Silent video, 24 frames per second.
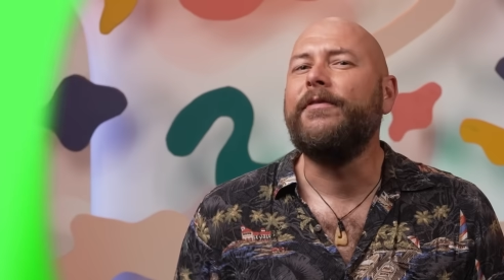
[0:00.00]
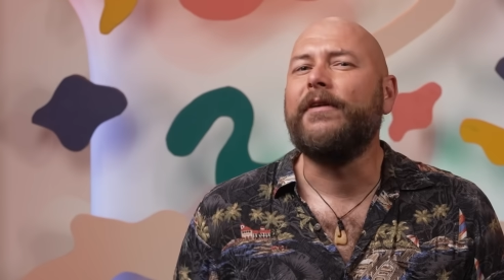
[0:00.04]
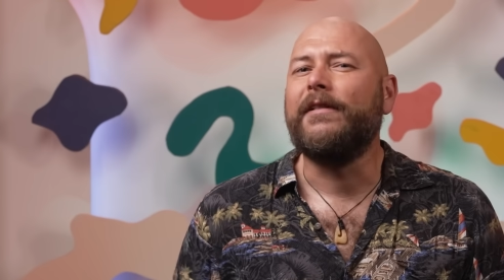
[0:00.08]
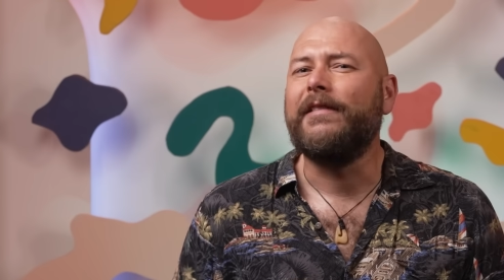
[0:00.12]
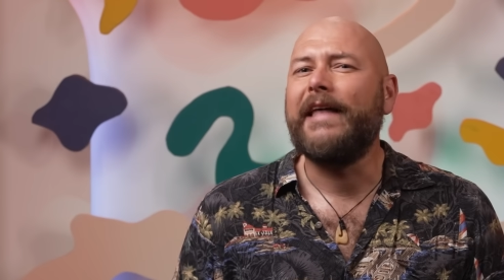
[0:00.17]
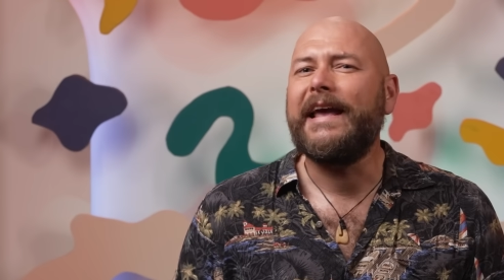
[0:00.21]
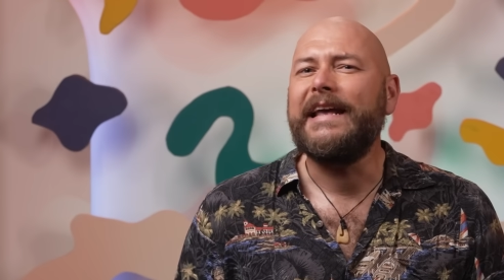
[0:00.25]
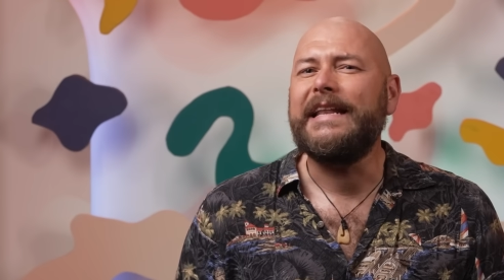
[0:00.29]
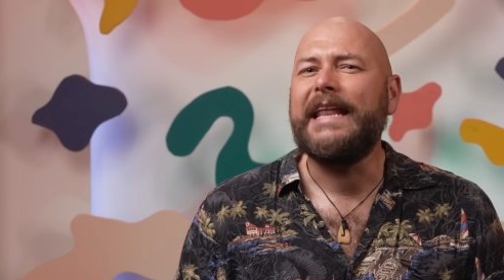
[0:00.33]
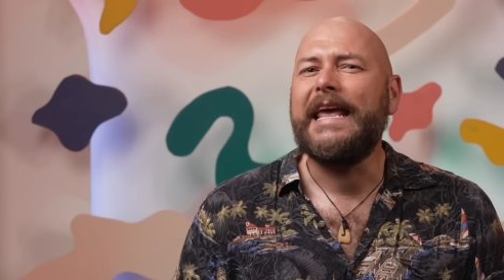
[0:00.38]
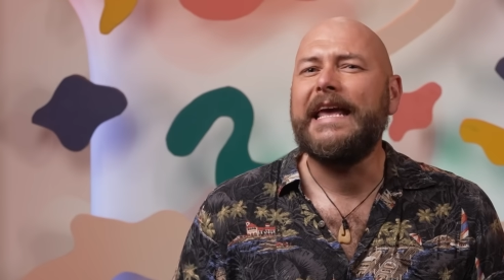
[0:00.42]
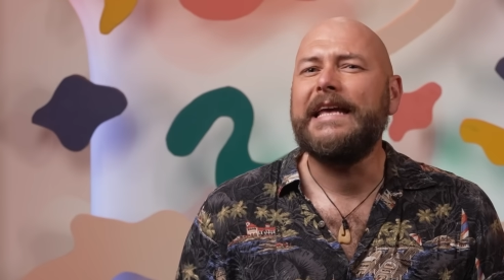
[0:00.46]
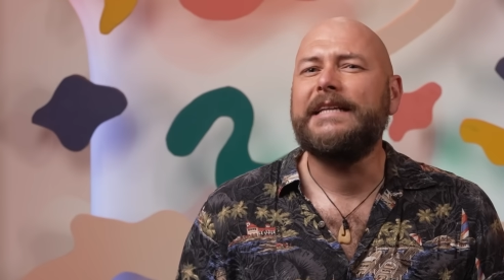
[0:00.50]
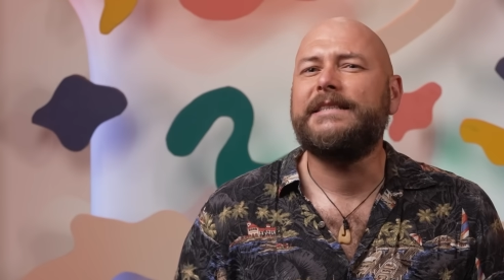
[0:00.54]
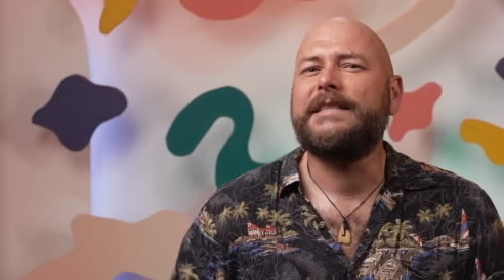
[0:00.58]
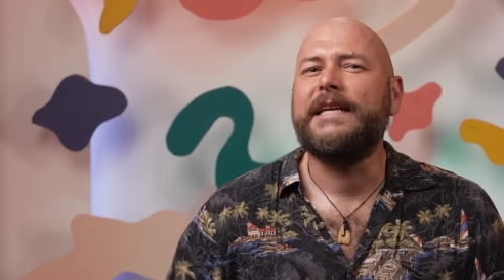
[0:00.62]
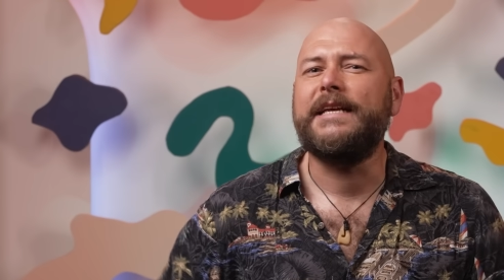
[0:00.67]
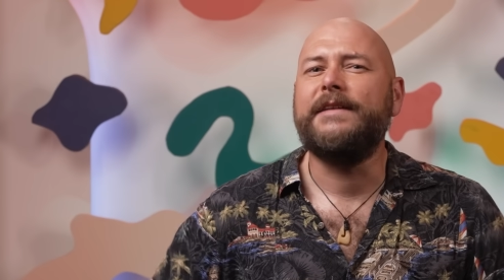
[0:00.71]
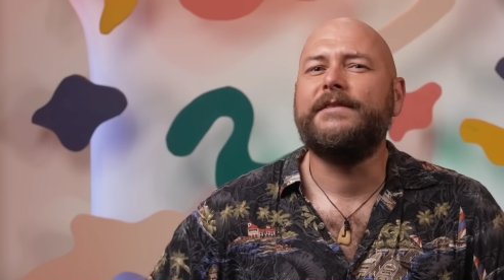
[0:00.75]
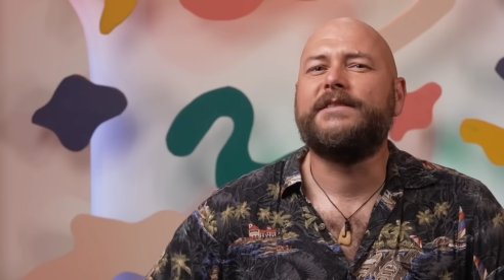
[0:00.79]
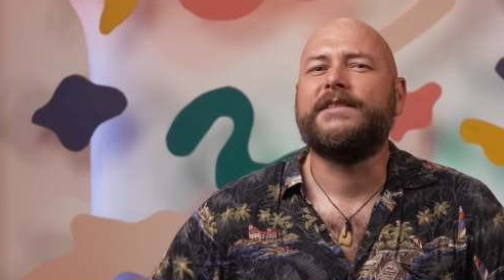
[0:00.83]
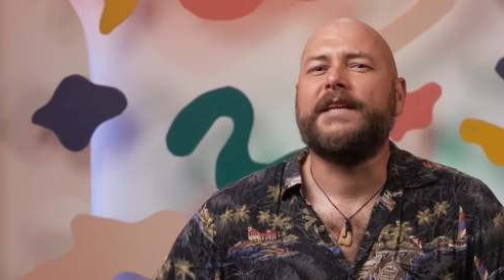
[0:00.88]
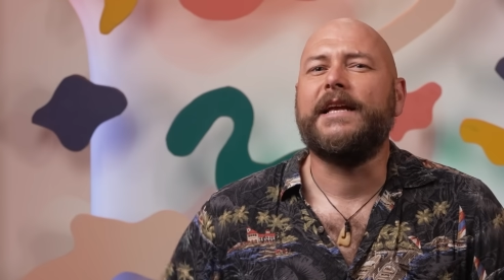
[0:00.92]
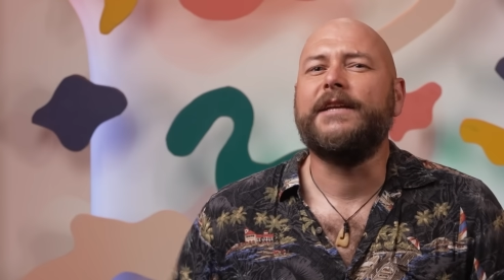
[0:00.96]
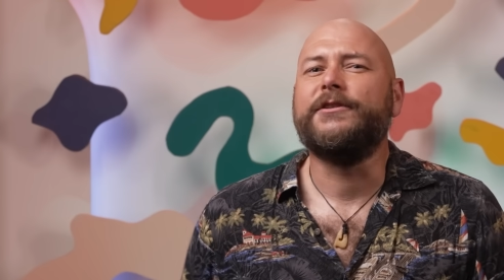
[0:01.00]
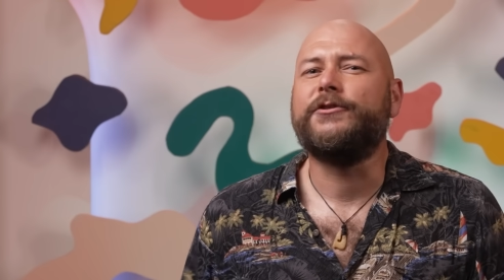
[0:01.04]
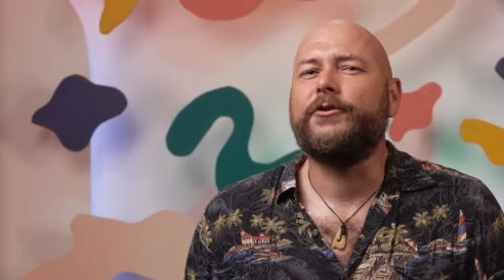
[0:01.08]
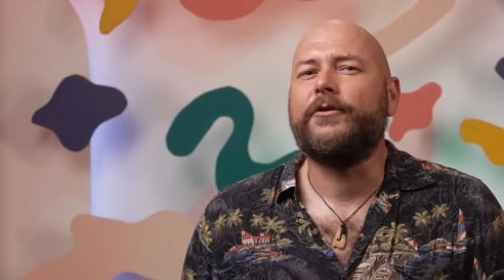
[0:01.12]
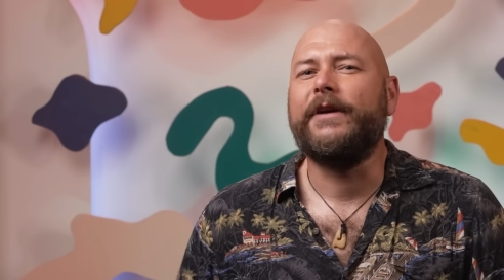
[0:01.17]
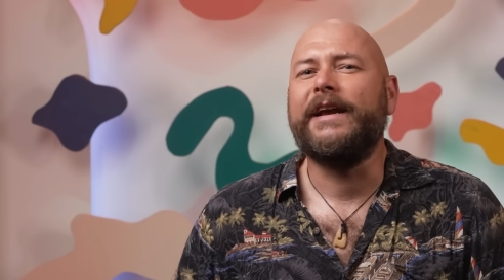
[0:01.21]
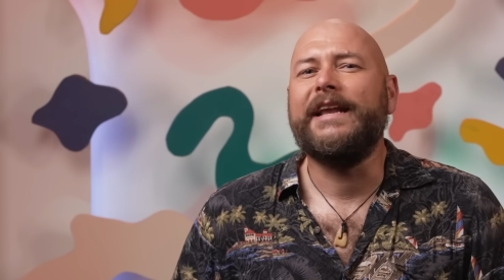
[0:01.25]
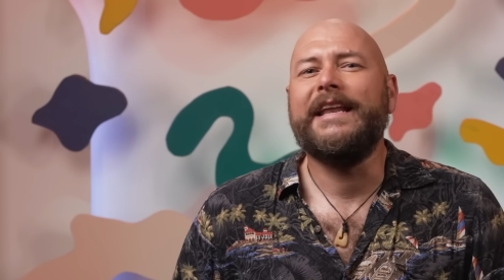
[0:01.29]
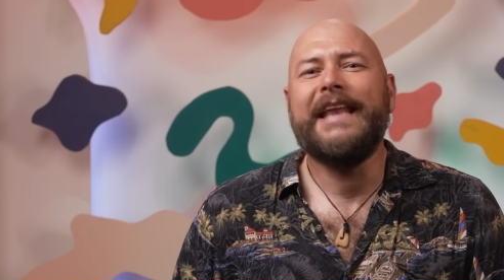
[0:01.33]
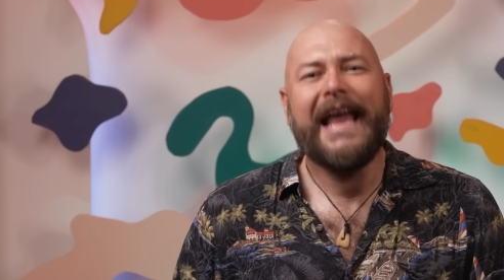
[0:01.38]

the late 18th century,